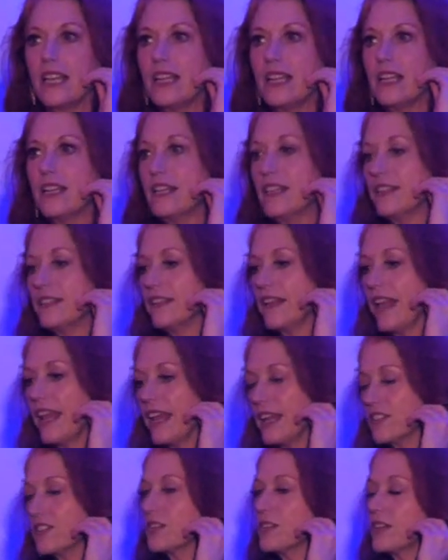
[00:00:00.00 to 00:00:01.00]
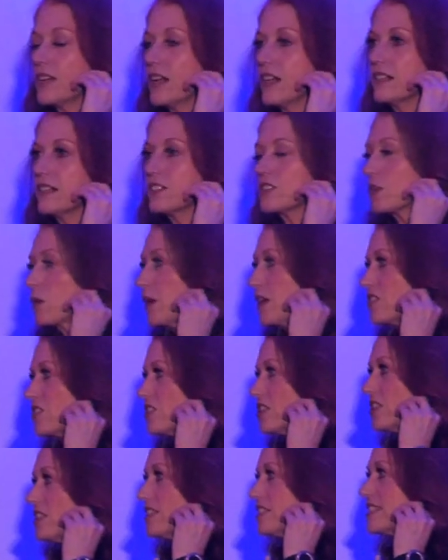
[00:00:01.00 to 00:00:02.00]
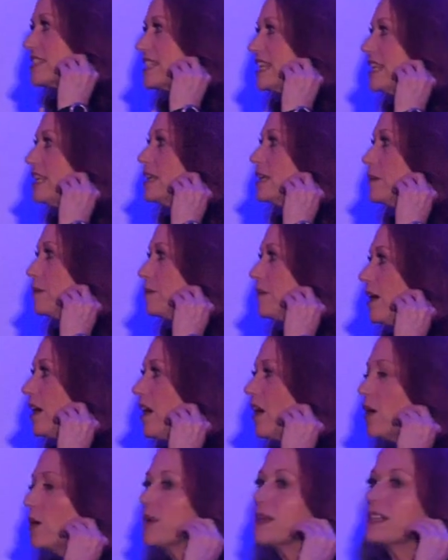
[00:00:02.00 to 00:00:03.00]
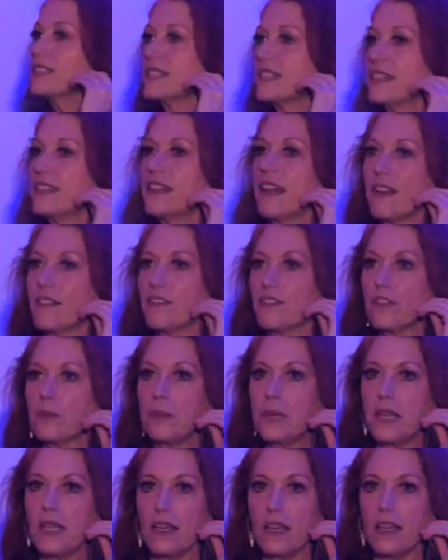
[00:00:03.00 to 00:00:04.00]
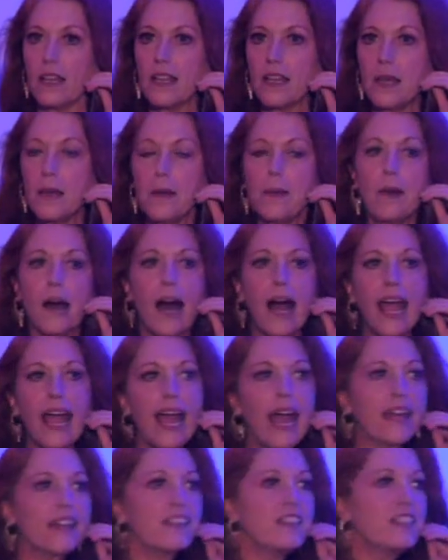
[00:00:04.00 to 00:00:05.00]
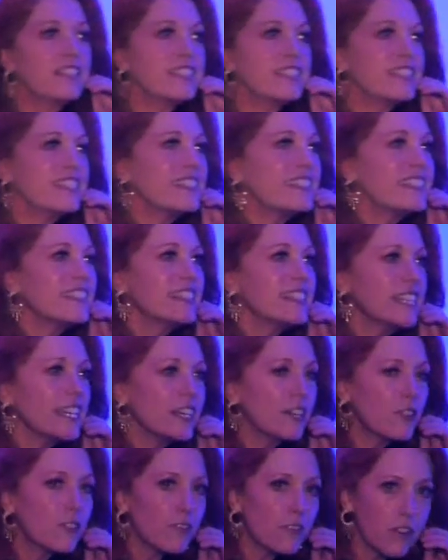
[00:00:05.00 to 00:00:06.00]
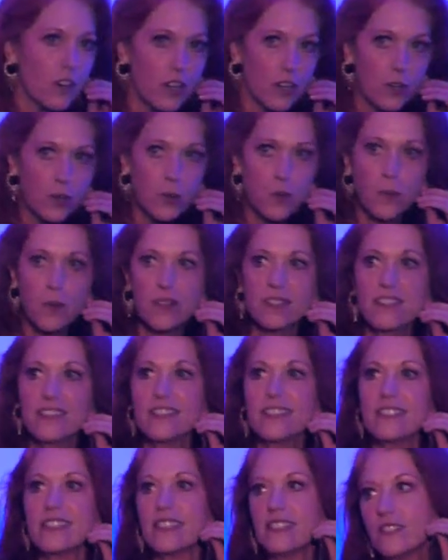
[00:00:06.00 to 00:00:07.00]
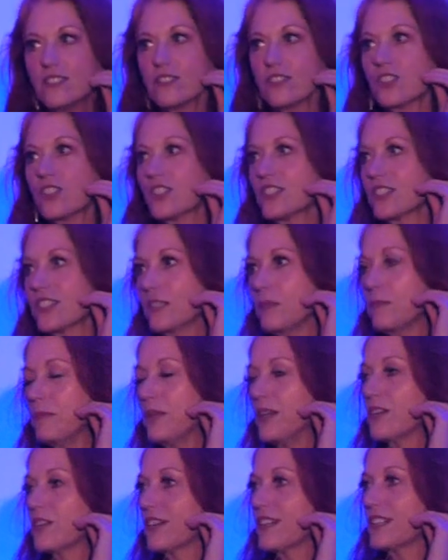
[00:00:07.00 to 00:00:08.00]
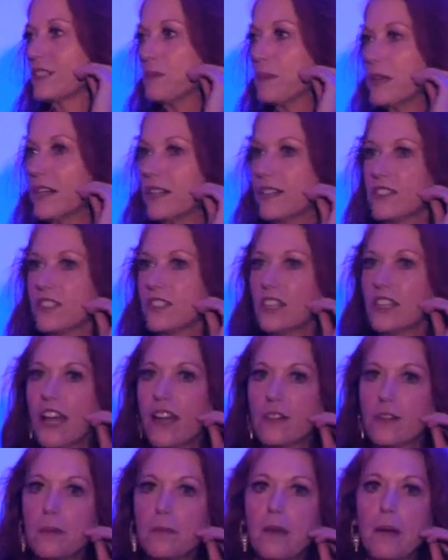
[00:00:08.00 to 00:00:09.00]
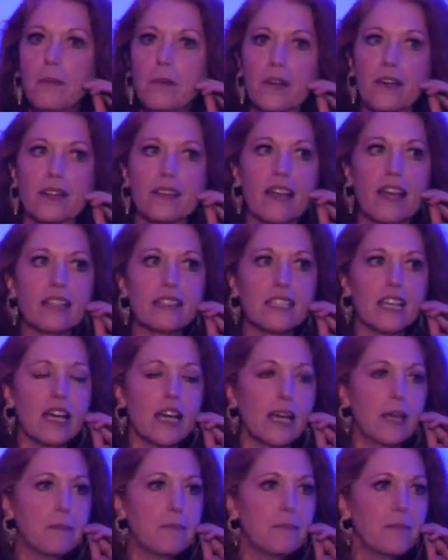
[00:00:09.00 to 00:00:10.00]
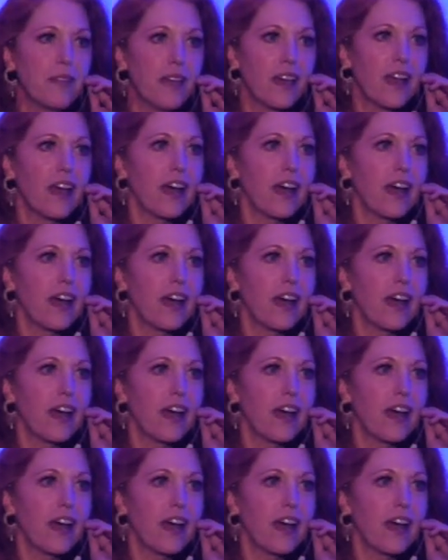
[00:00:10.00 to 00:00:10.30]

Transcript: in answering all his questions, Tim always did that for me. I had zero zilch computer experience. You got to remember, at that time,